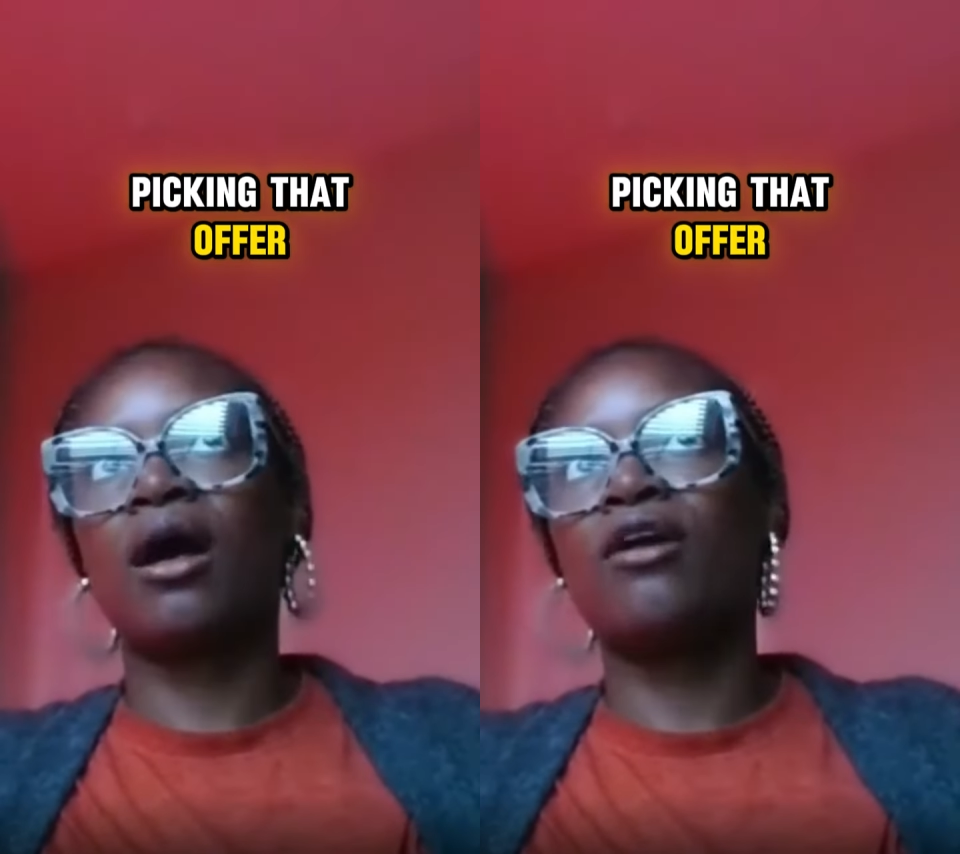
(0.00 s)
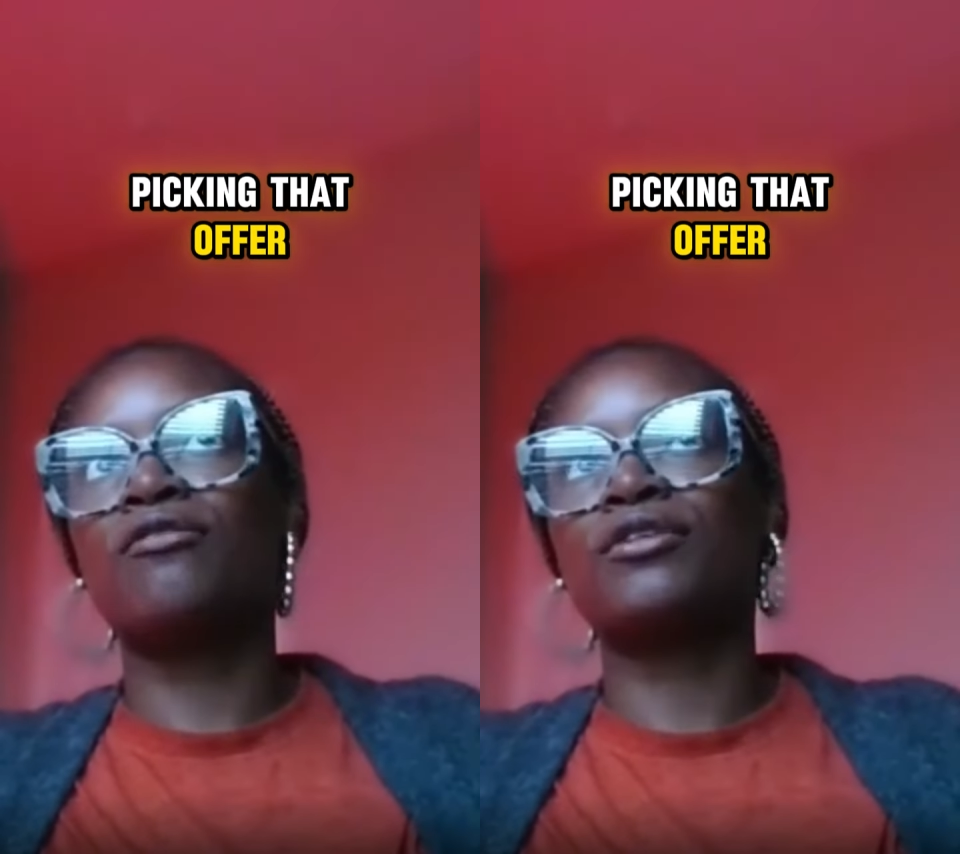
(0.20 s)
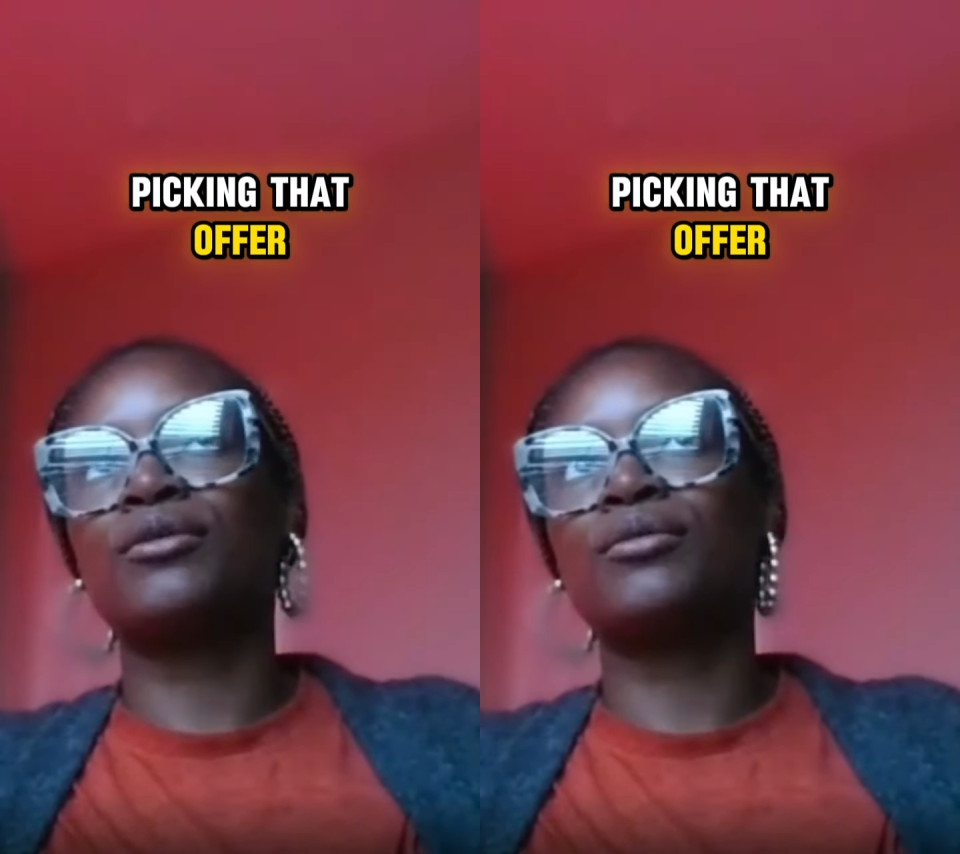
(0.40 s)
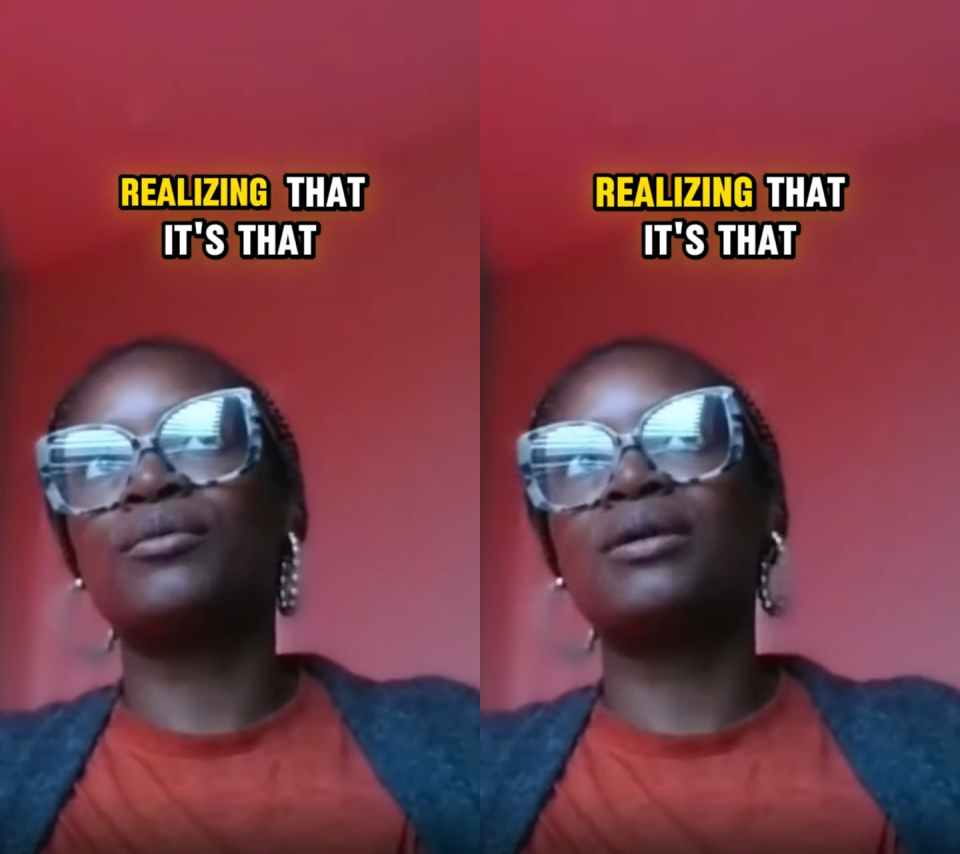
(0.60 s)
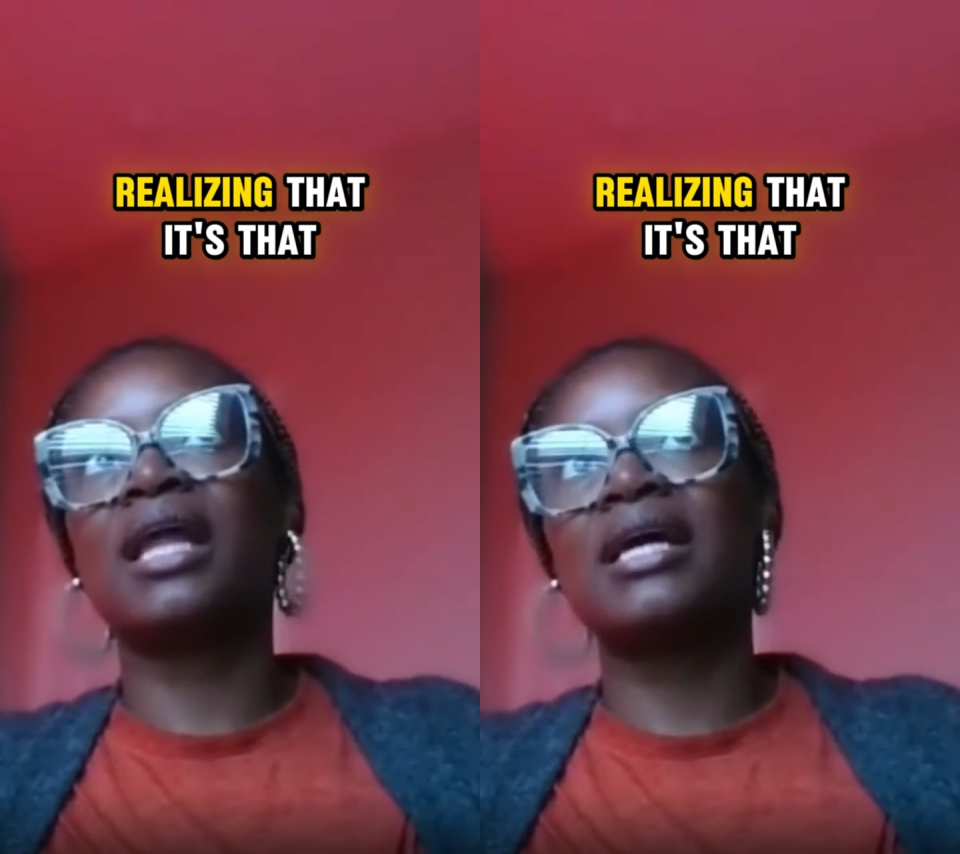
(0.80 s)
offer,
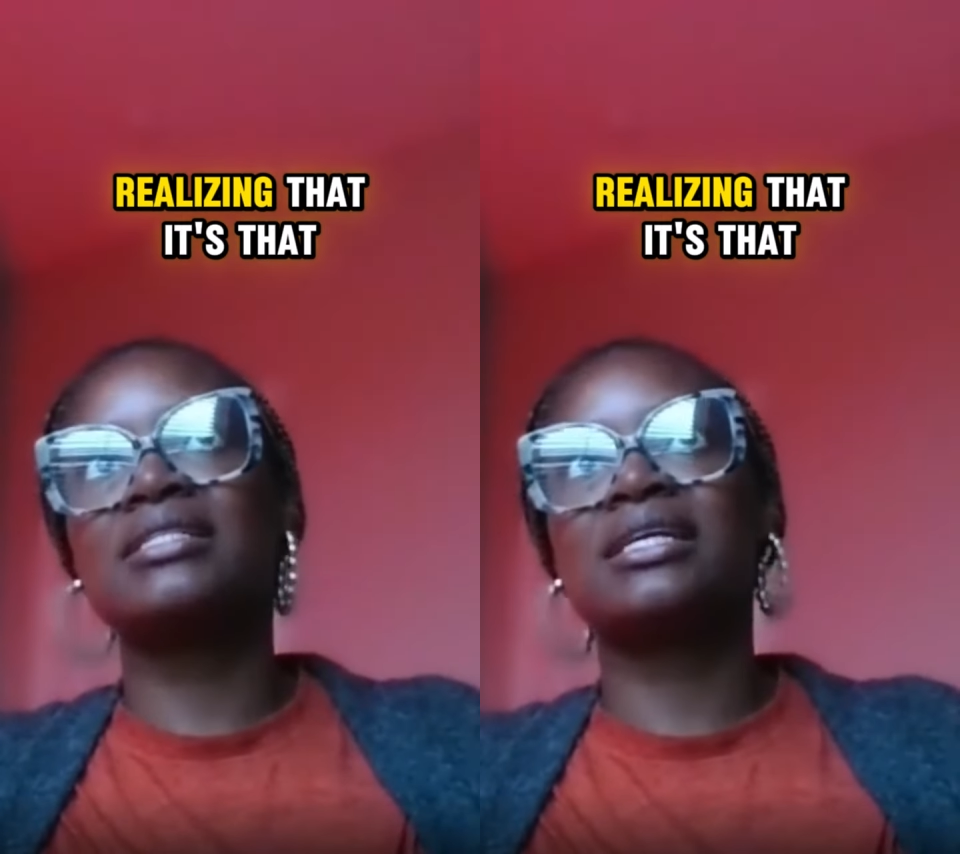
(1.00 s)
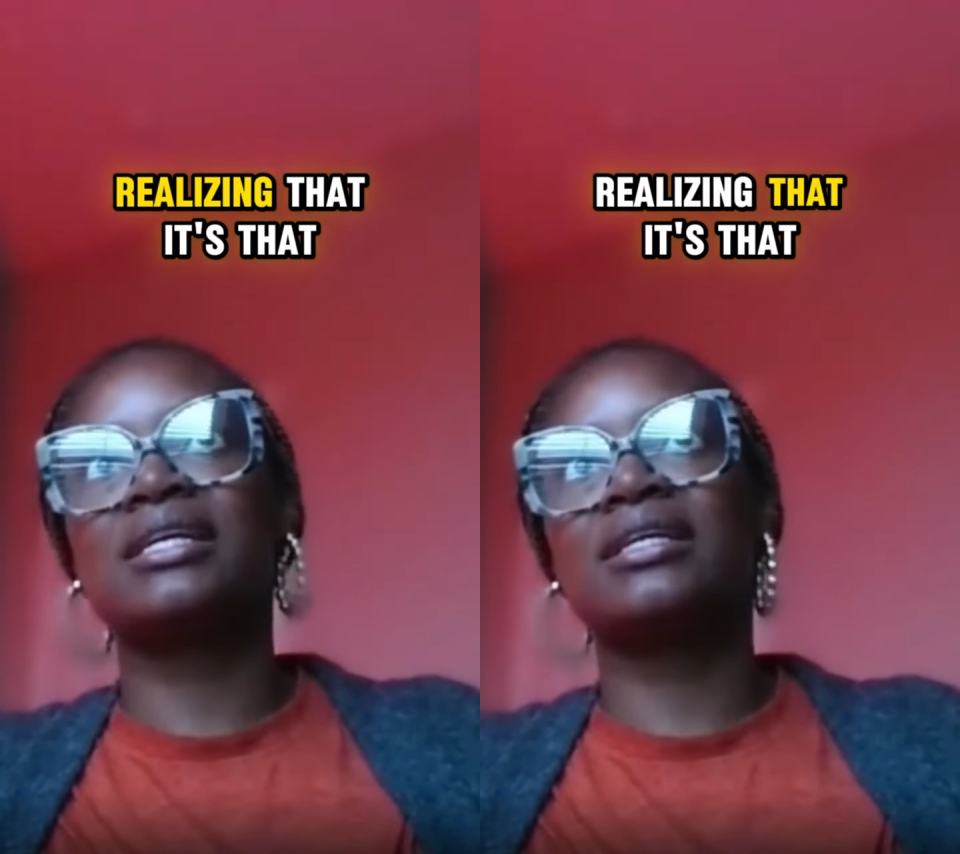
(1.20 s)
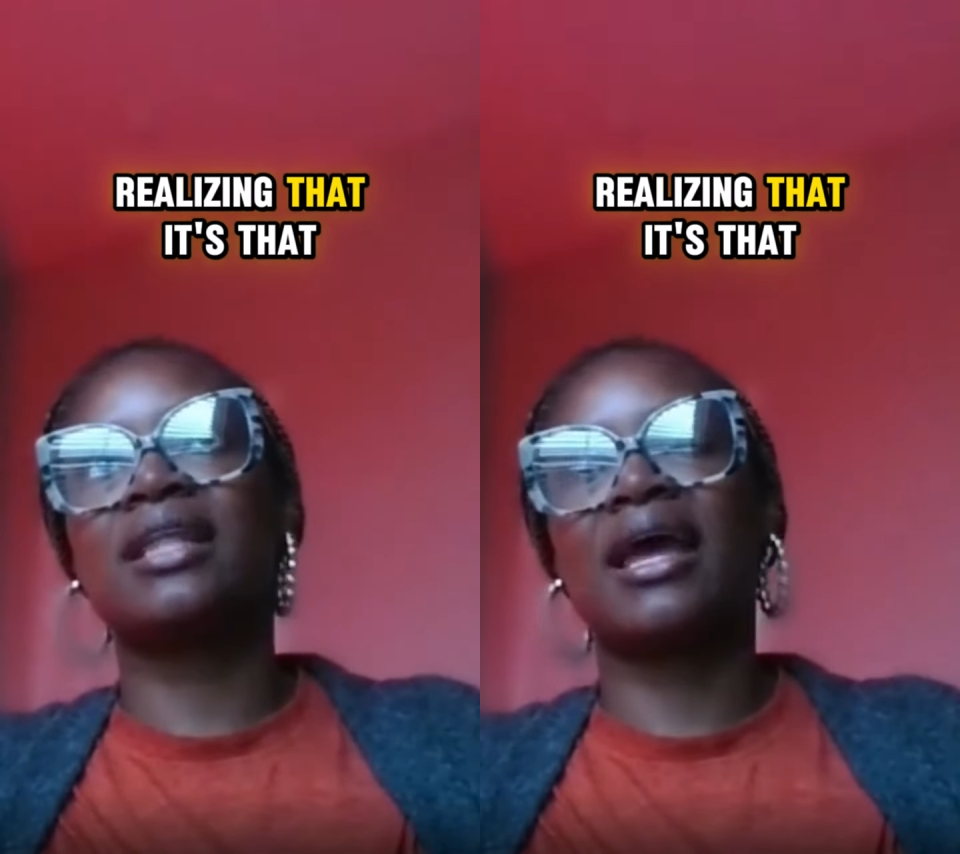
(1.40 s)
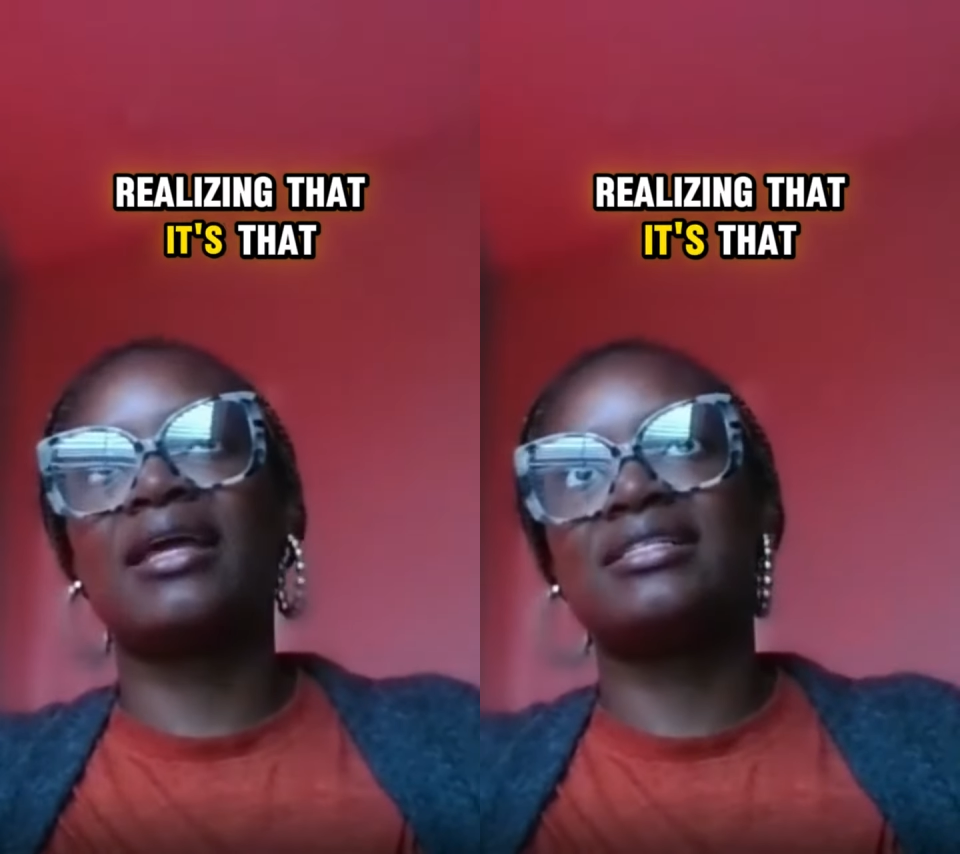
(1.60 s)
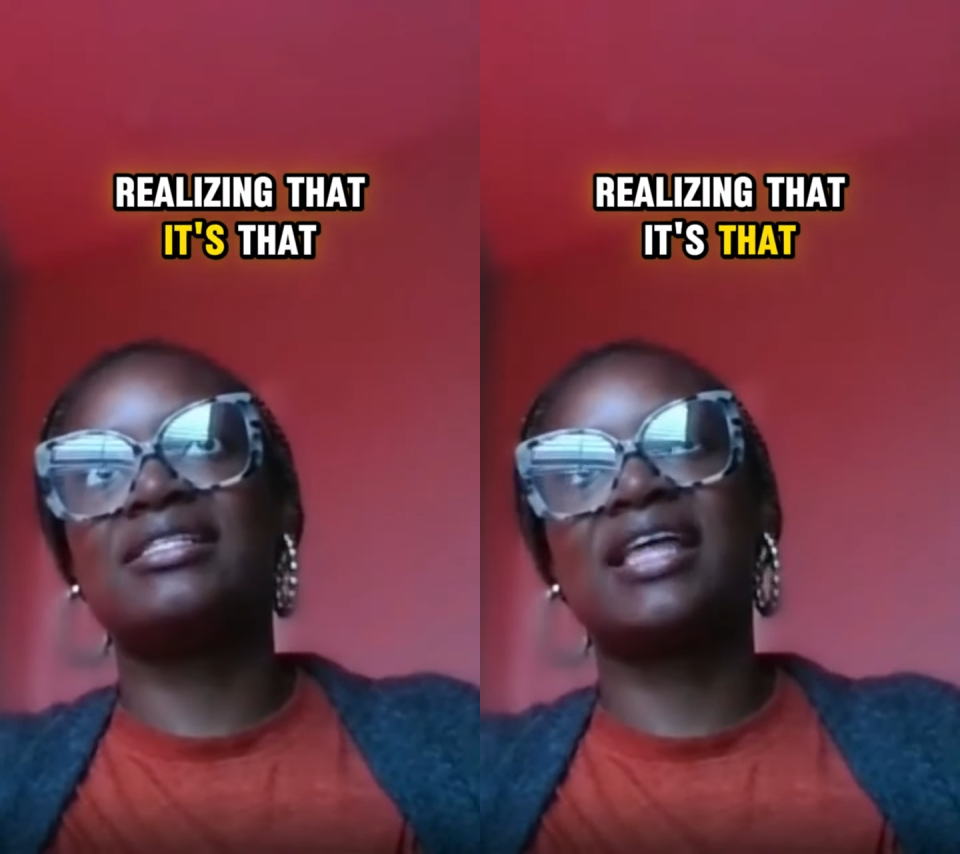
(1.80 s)
realizing that
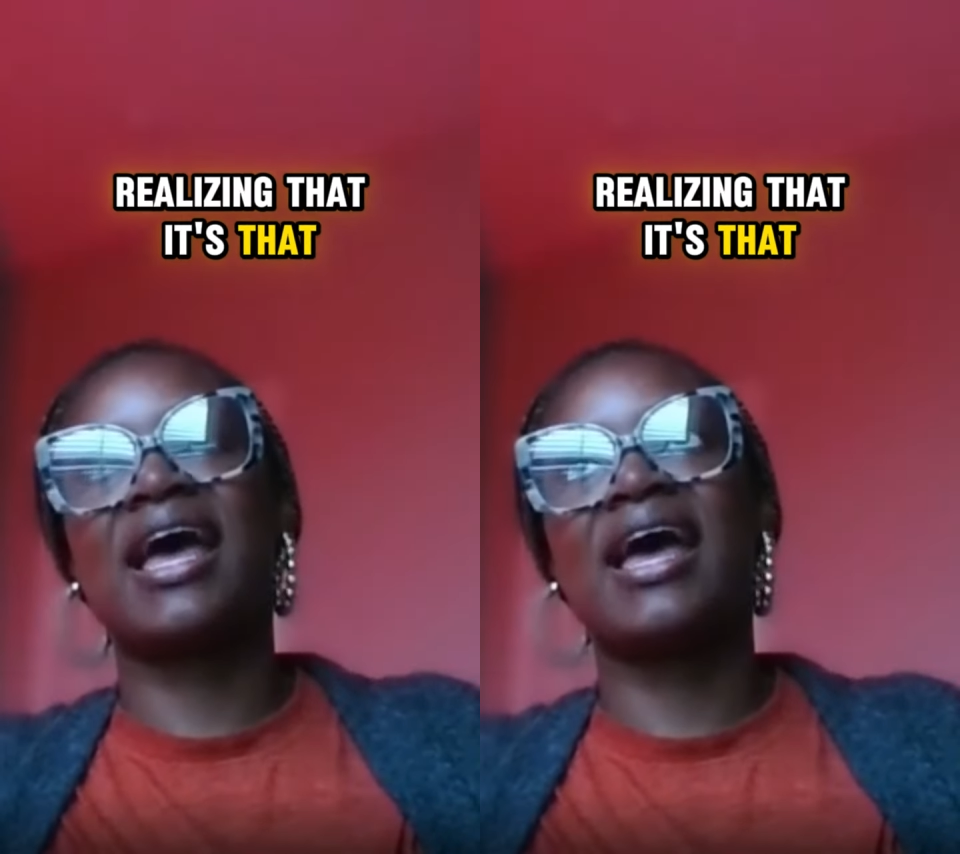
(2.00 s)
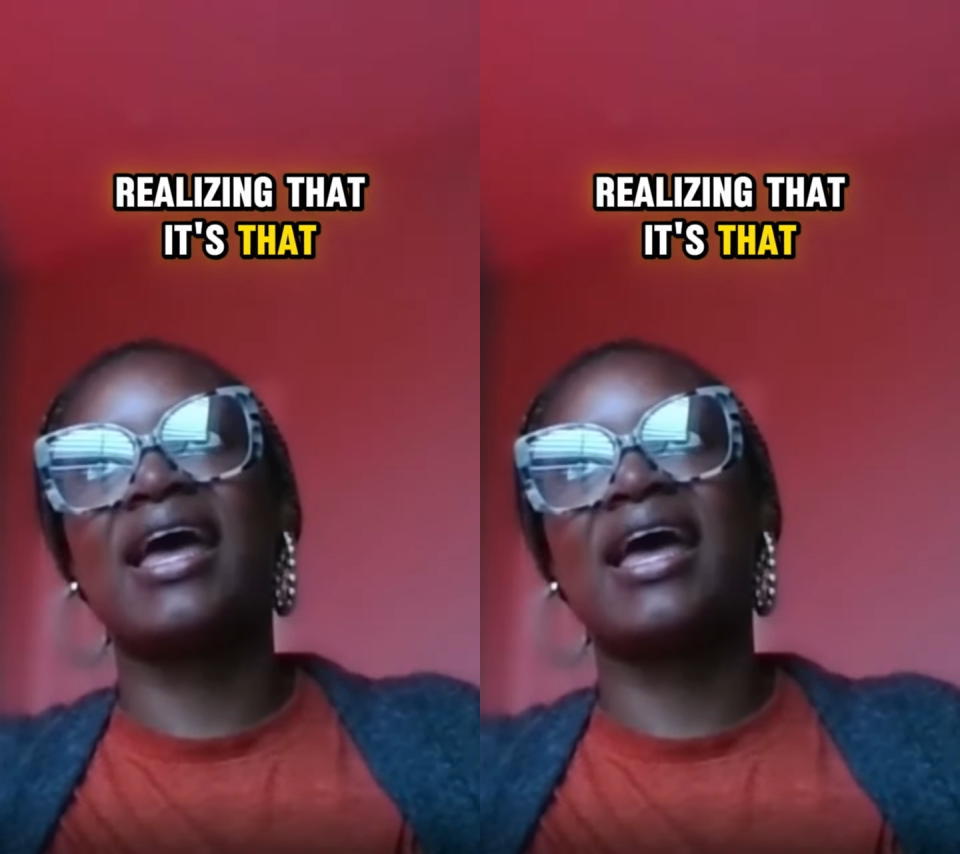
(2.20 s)
it's that,